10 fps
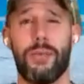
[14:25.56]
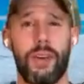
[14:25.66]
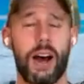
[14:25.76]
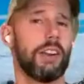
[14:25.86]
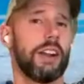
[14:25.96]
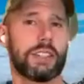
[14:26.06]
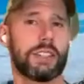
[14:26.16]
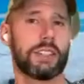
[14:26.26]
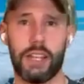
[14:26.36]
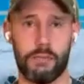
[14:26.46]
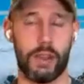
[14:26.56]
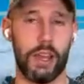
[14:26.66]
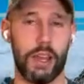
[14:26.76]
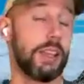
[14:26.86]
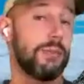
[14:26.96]
fire,
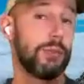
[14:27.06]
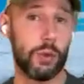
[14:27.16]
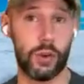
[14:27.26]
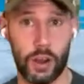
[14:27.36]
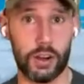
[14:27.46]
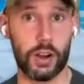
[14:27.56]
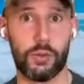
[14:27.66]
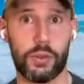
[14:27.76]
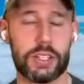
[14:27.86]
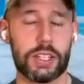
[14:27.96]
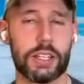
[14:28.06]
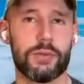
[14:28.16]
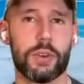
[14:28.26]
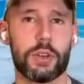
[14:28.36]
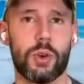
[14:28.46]
if you were on our
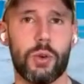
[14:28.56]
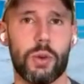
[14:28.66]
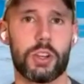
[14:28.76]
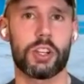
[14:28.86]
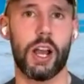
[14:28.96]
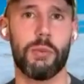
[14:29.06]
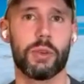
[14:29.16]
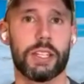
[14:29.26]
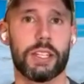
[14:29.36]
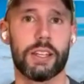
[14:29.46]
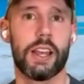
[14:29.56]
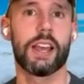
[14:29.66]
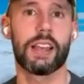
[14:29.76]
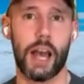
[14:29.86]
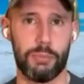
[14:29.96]
recent virtual workshop, we did
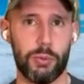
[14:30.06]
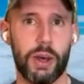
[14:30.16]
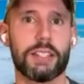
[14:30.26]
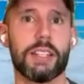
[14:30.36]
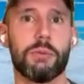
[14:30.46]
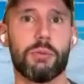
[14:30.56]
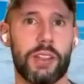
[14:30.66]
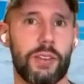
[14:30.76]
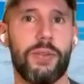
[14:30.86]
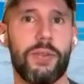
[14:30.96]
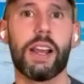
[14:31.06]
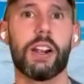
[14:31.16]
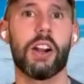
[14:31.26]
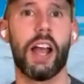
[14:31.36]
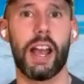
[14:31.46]
Kapalbhati, breath of
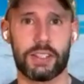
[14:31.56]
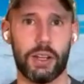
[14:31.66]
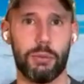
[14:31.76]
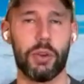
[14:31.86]
fire, exhale